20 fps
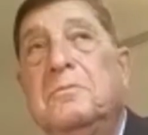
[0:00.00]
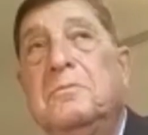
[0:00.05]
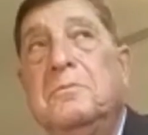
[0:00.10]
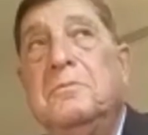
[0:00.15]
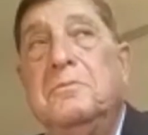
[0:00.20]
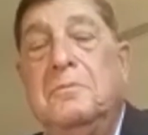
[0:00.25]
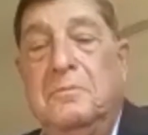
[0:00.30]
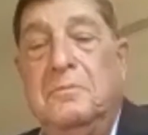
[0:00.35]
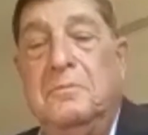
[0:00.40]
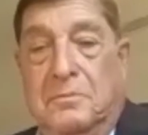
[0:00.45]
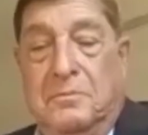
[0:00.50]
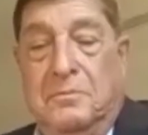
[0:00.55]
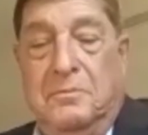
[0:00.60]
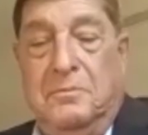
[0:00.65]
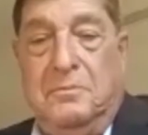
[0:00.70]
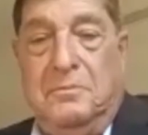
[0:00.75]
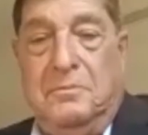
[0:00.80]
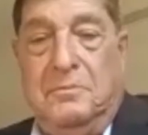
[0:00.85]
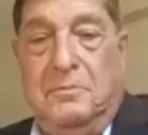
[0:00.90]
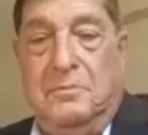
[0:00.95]

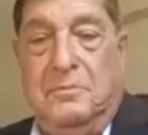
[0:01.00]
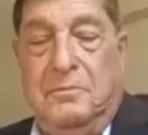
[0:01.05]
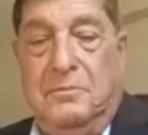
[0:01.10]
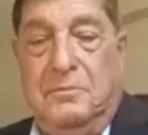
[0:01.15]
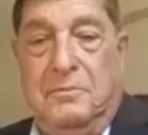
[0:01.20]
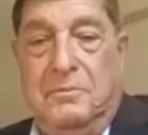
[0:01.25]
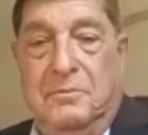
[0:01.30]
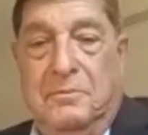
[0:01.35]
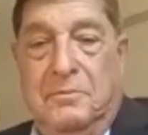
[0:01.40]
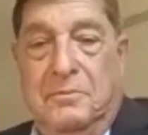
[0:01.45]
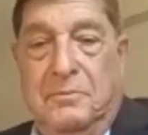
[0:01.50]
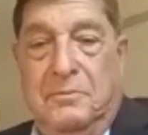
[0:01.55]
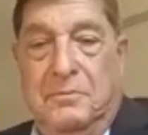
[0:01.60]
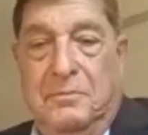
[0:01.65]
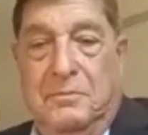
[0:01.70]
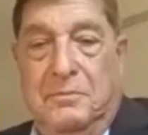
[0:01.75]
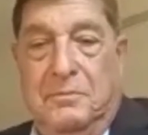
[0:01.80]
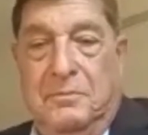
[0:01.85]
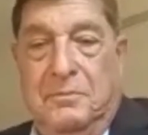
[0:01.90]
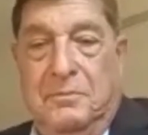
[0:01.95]

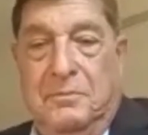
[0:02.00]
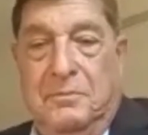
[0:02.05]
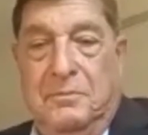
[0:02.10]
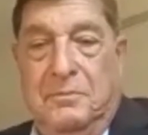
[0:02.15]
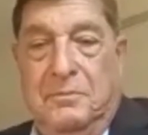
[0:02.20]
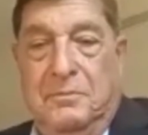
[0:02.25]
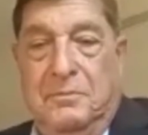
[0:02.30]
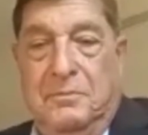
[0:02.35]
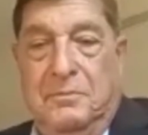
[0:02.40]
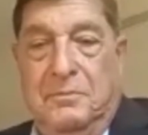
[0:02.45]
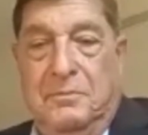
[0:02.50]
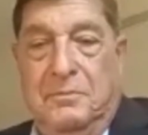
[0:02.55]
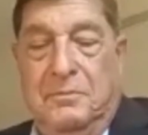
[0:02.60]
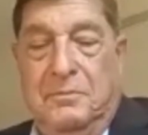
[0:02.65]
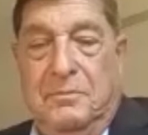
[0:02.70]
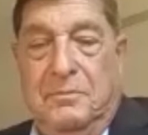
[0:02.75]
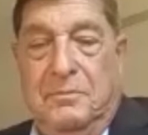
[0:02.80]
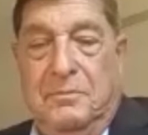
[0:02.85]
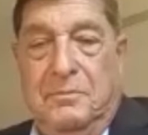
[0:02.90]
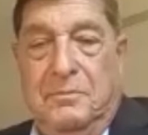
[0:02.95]

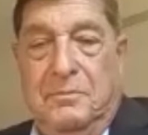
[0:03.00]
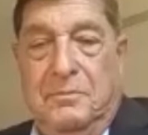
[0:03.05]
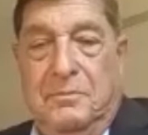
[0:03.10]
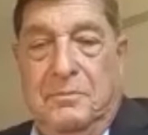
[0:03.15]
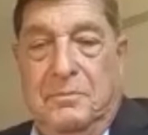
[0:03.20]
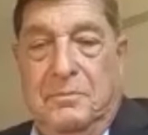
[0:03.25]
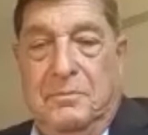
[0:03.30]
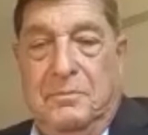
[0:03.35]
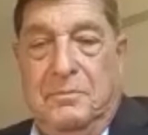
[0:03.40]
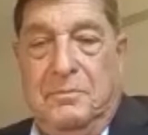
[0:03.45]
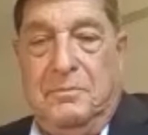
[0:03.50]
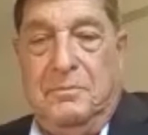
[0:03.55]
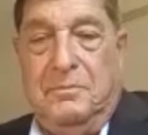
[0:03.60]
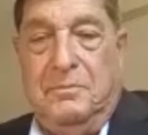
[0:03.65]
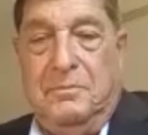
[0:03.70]
(silent)